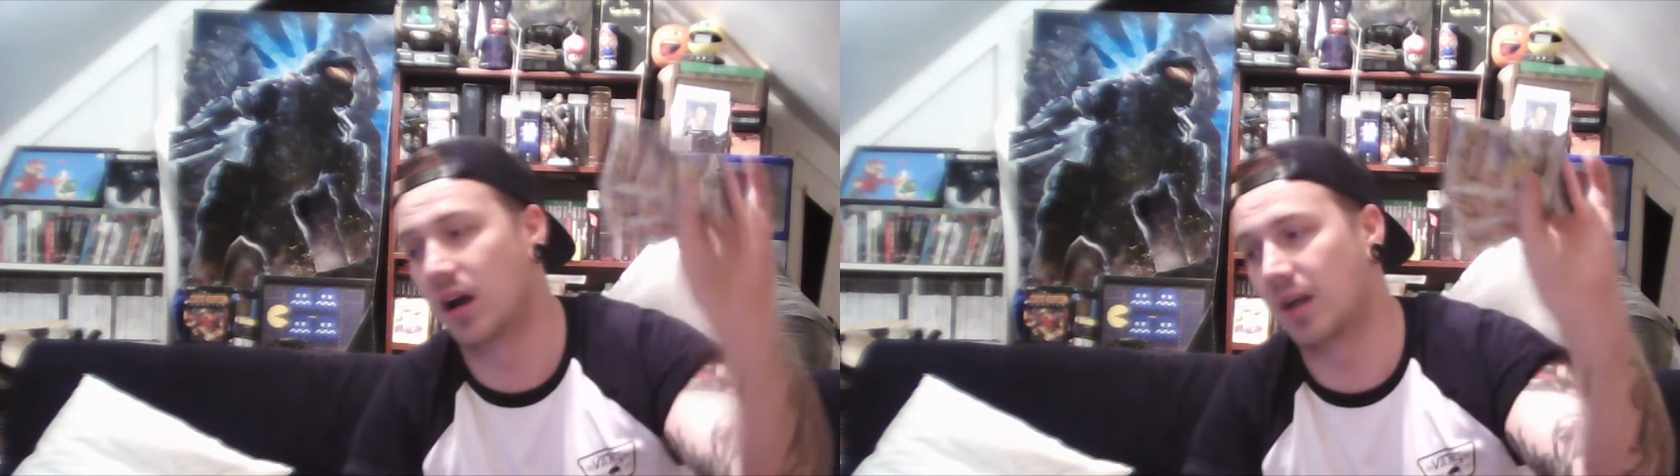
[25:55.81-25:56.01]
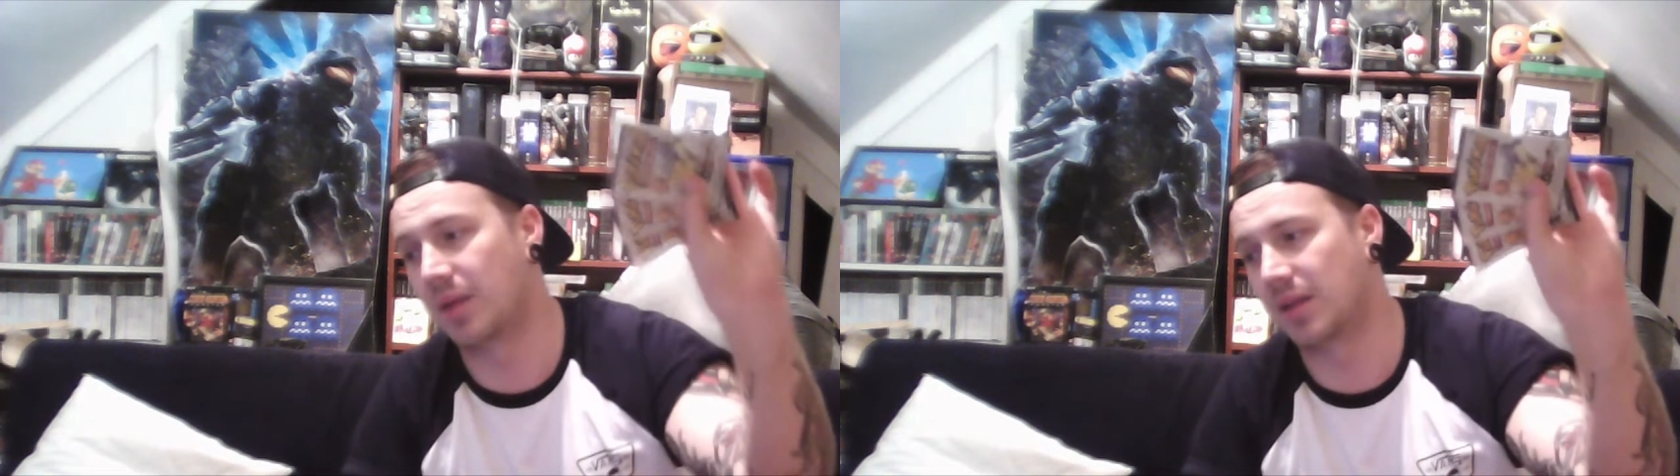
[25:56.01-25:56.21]

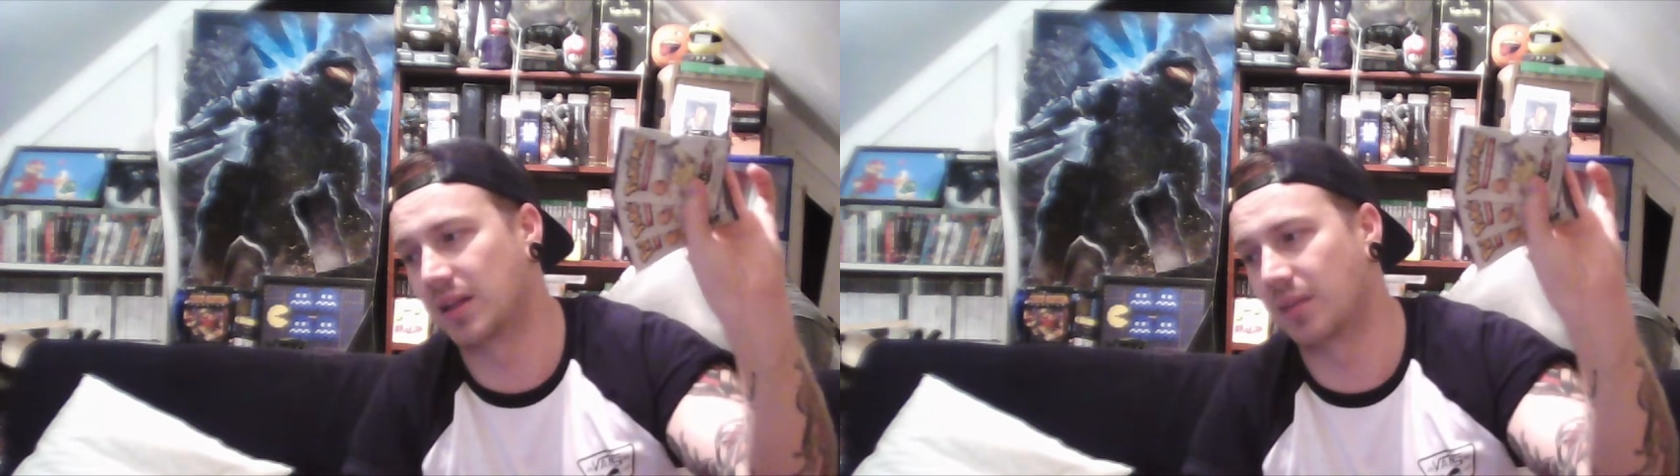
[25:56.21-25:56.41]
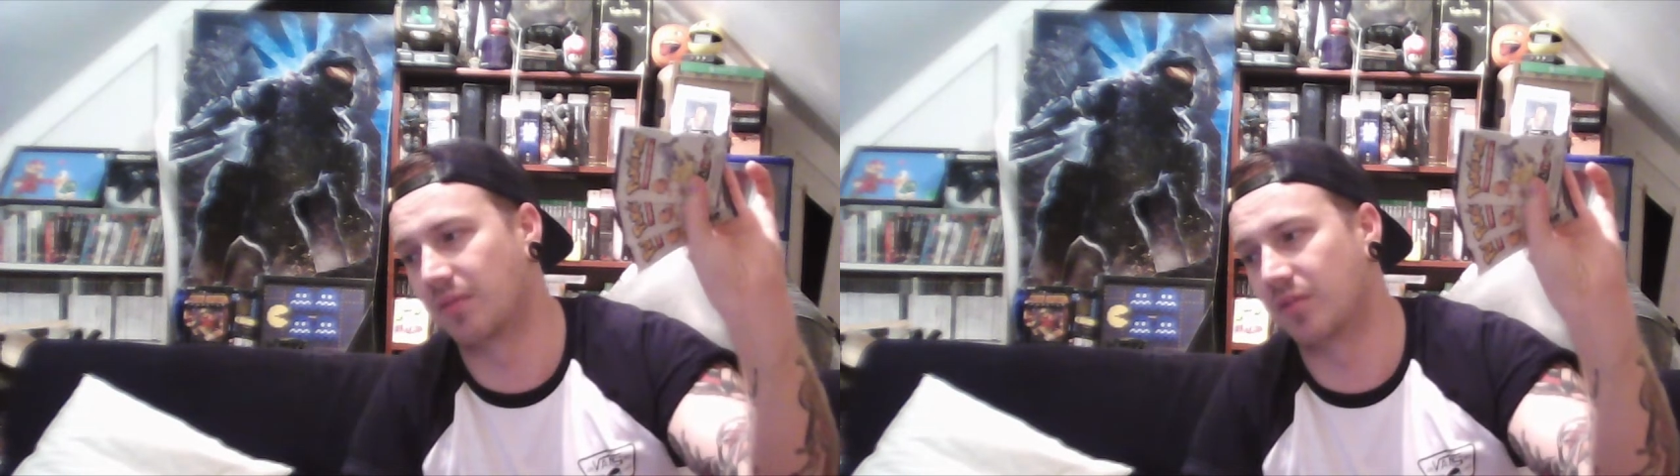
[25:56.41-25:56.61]
I picked
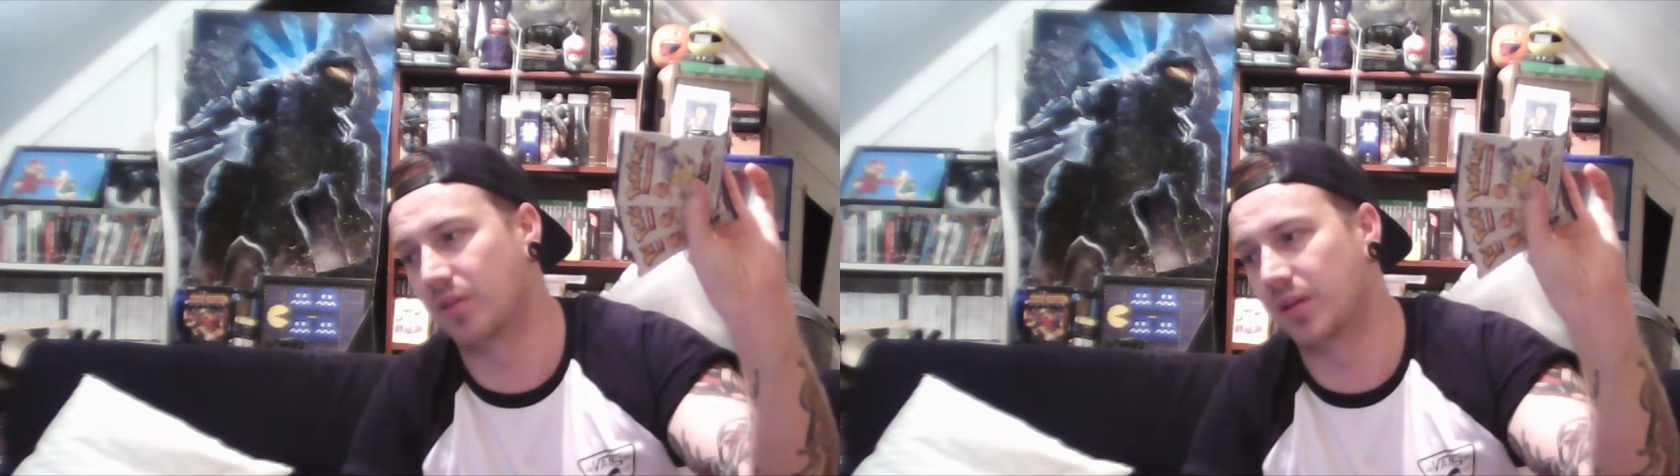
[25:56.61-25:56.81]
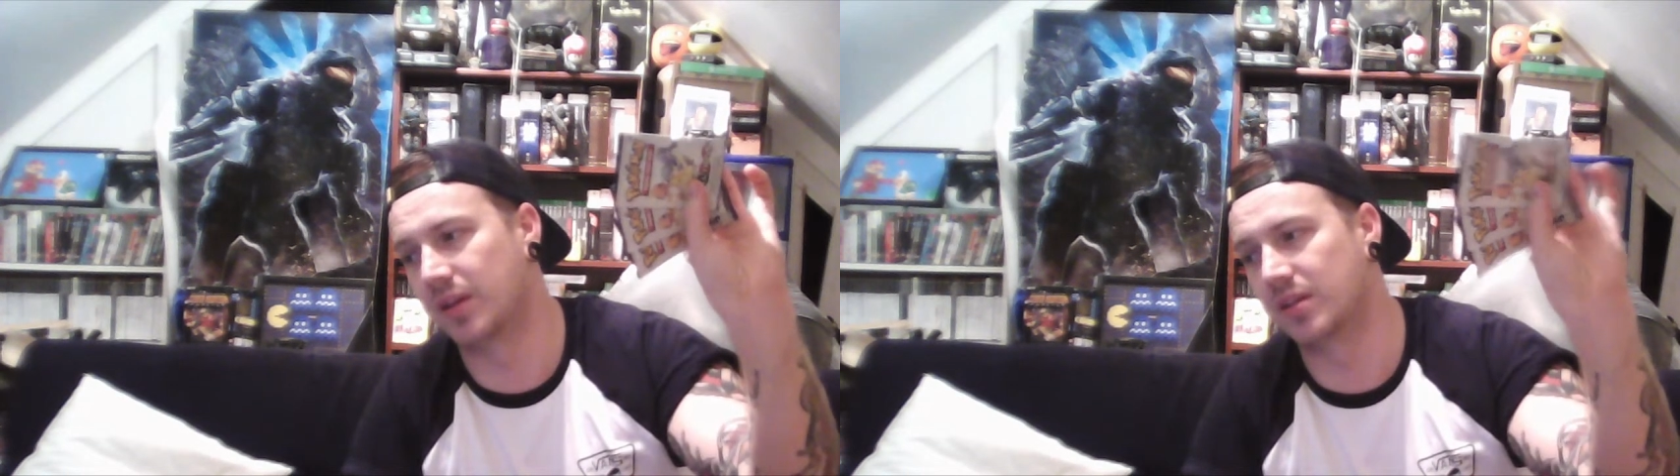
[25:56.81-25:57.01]
up a
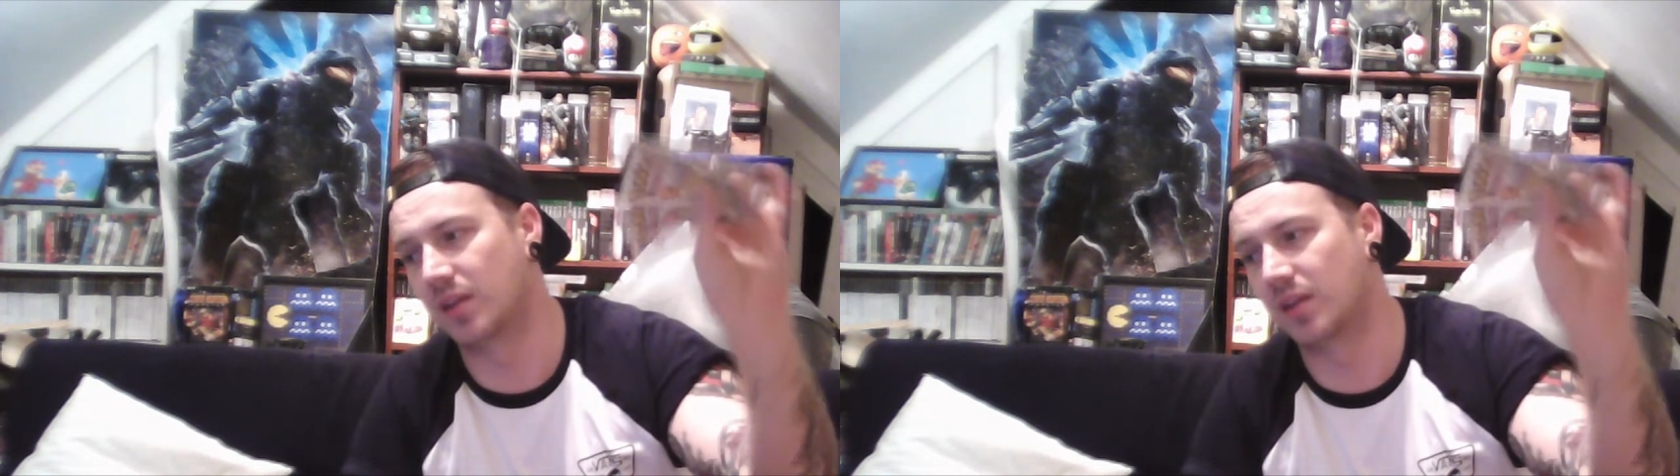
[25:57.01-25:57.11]
few of these.